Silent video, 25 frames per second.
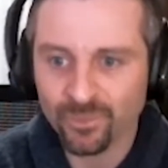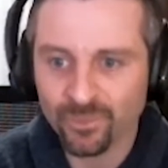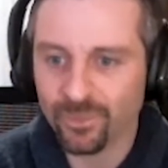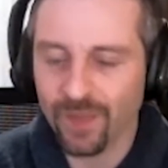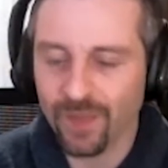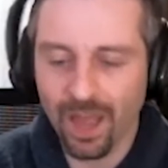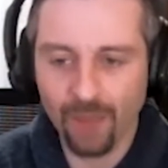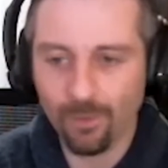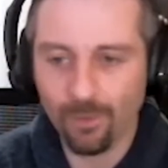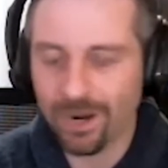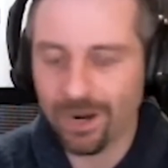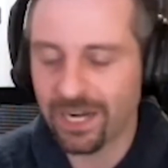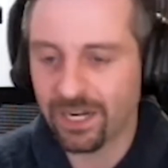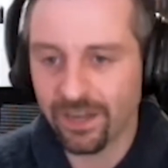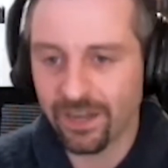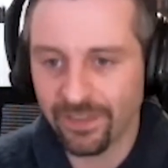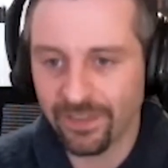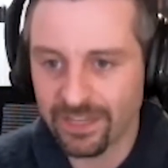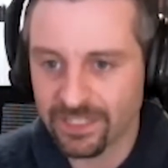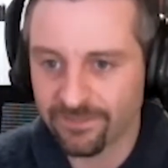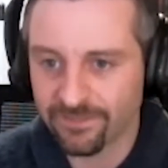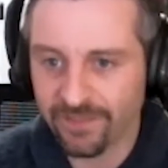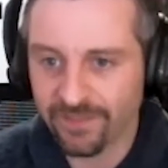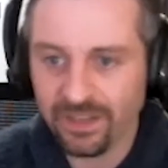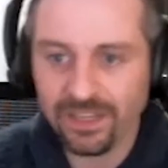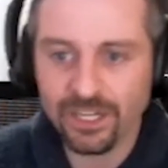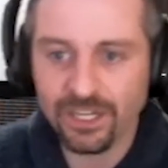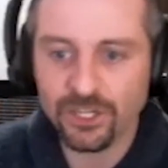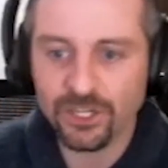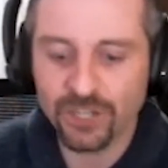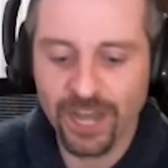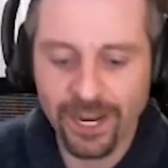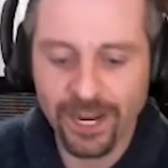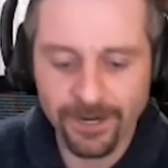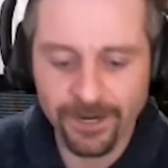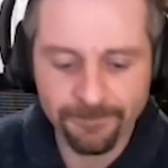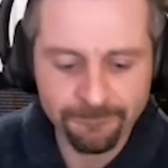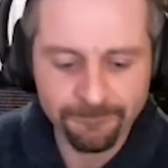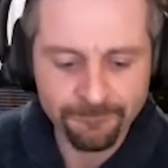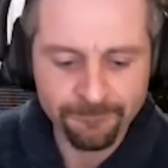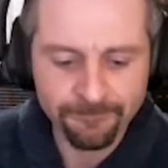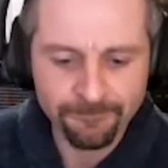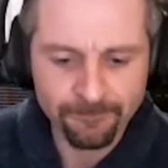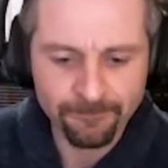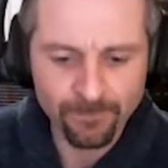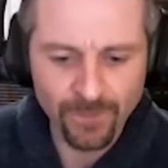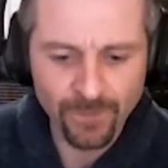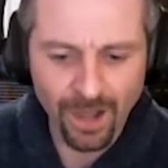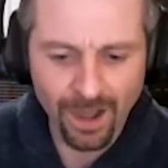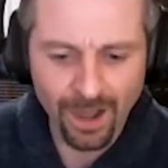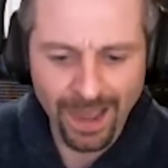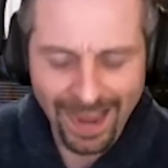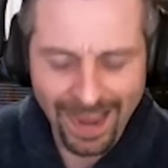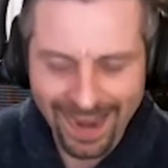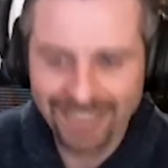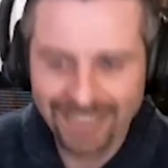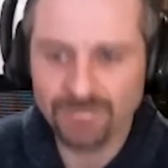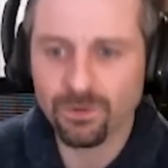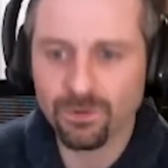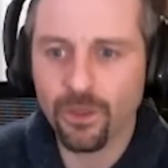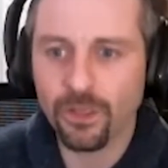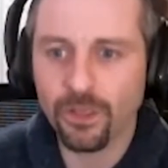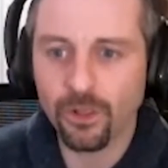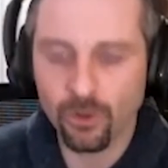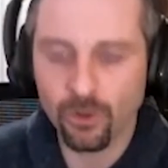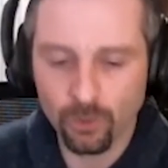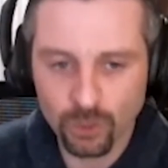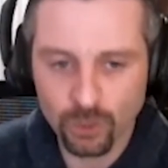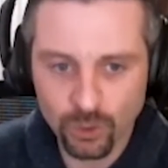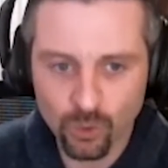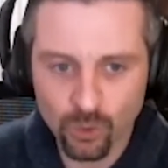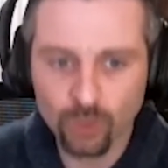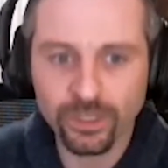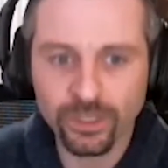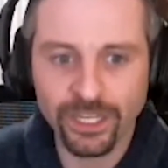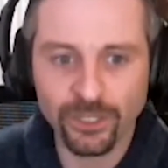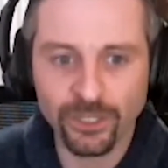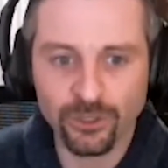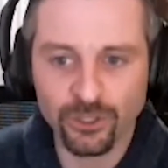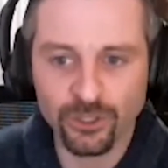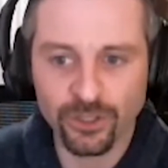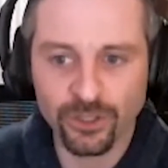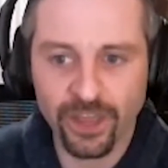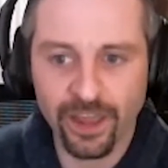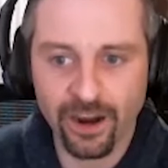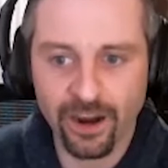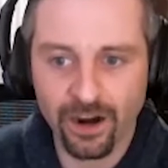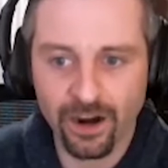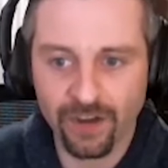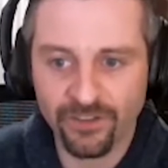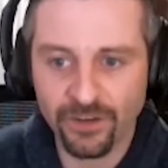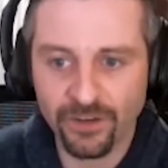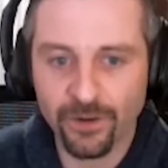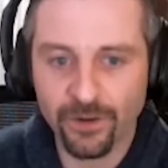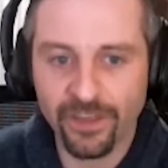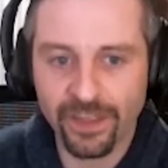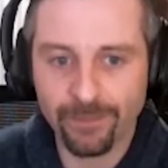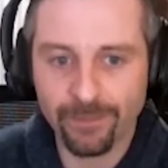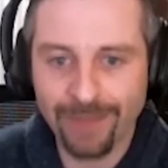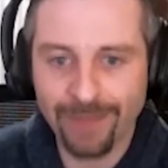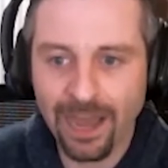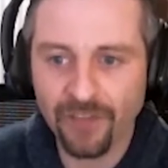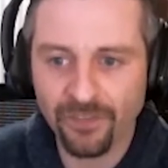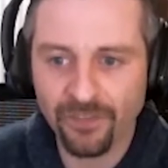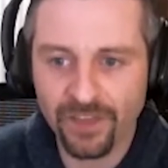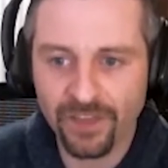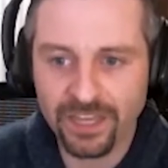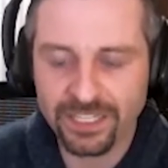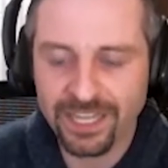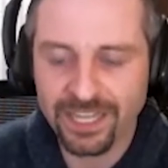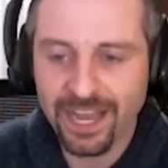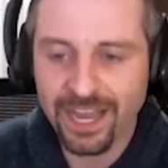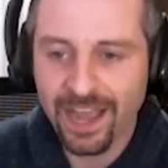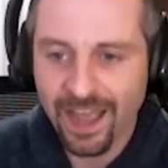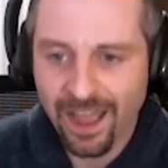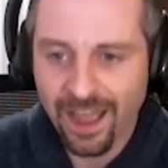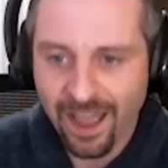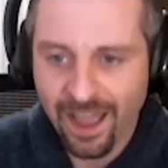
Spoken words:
I went into this village and asked one of the local school teachers there if he knew anything about this.